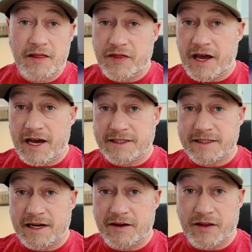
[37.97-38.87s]

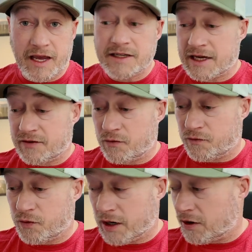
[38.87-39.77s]
that they can take
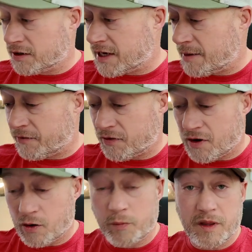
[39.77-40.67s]
quite a long time if you're
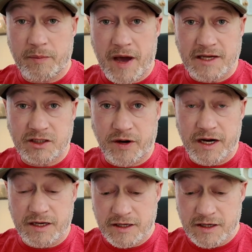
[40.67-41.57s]
not opening the packs
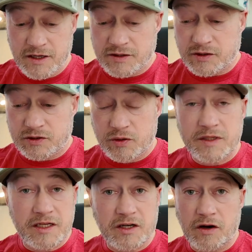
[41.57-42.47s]
great. So as soon
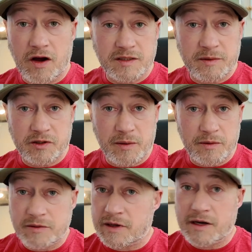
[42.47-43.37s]
as they start causing me trouble,